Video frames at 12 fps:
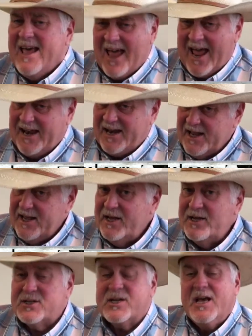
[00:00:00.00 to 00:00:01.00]
And
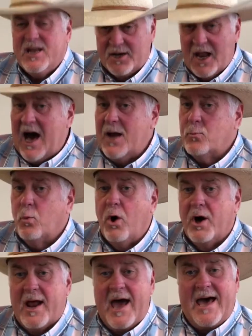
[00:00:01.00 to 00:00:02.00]
it's not
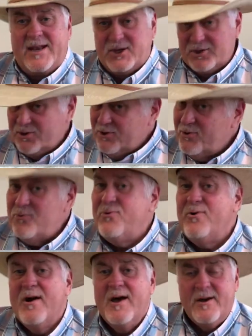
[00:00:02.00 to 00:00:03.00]
what I do,
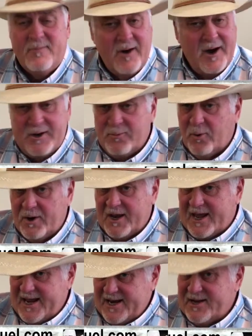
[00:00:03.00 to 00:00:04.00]
but what
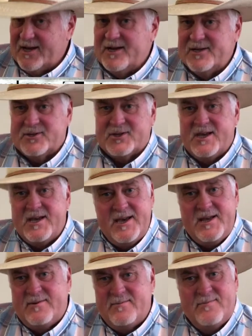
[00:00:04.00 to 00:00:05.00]
he does
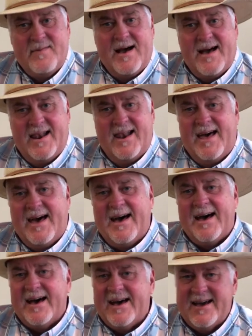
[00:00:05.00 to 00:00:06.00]
in my
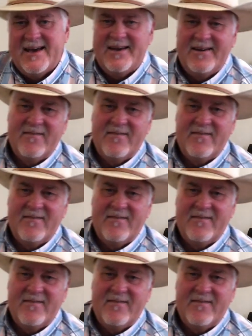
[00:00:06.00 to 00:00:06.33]
life.